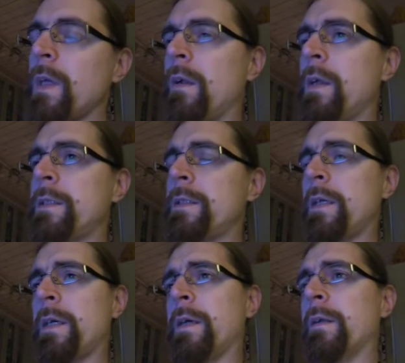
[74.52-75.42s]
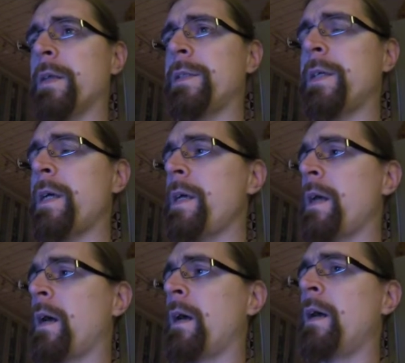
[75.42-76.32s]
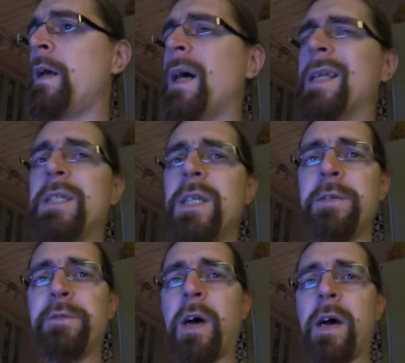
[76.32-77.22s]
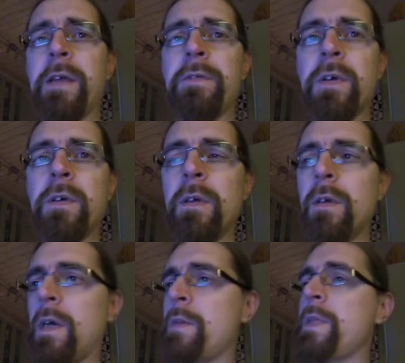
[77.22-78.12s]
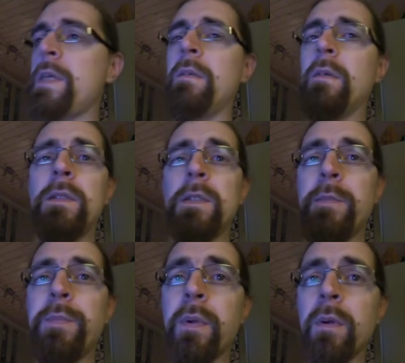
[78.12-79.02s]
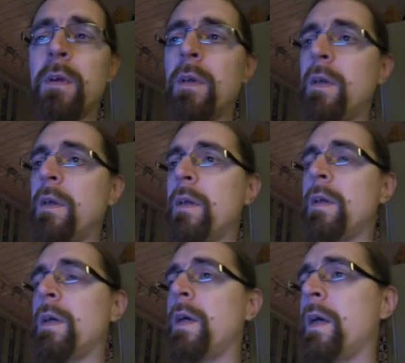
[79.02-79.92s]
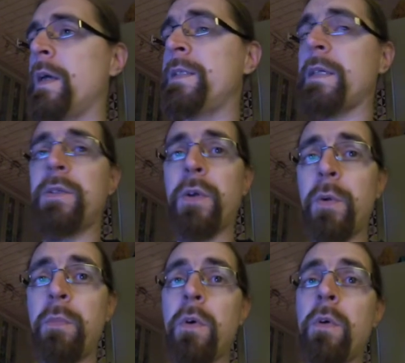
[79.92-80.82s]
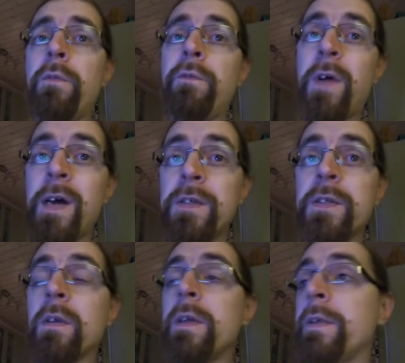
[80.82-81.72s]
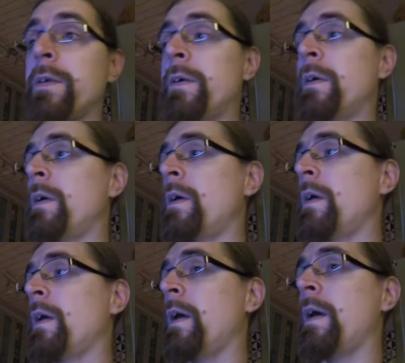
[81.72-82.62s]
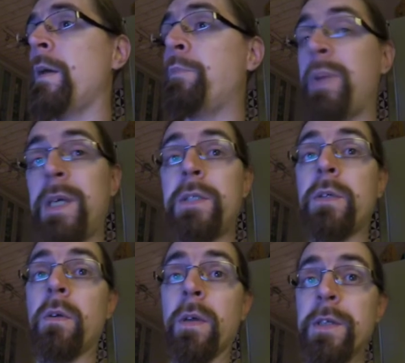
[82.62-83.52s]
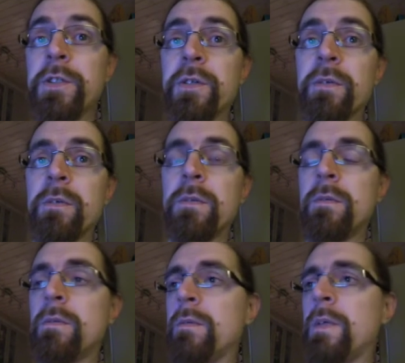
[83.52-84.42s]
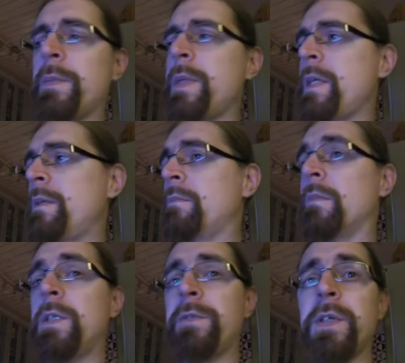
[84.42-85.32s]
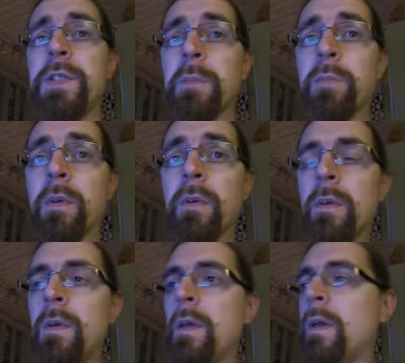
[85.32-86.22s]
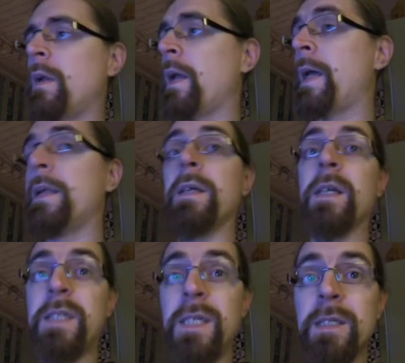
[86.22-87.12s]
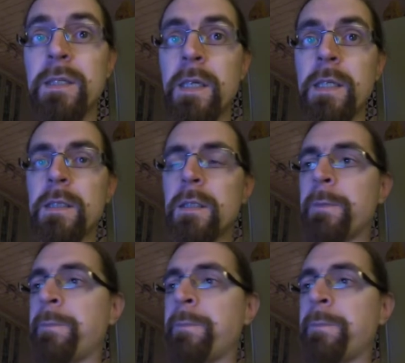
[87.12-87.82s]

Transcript: let's say a T5. I mean, it's simple. It's a turbo 5-cylinder petrol engine. I mean, it's very simple. And a T6,